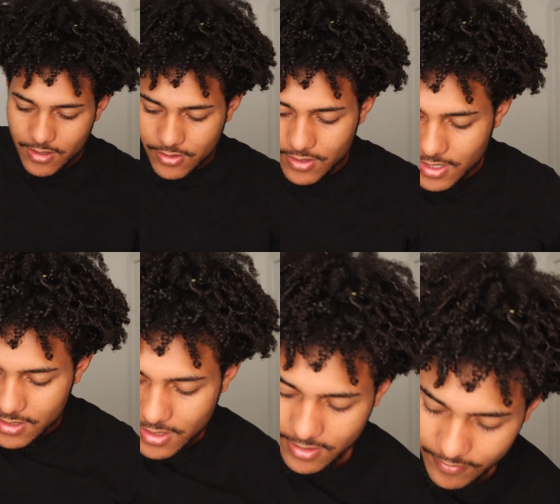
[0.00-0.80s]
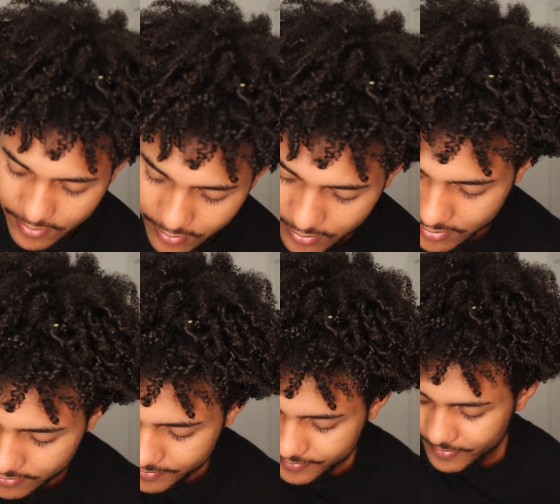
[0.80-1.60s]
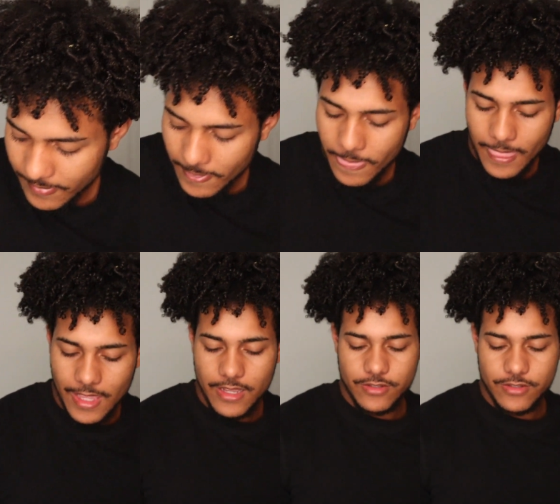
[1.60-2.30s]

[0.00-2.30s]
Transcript: So that's kind of annoying. I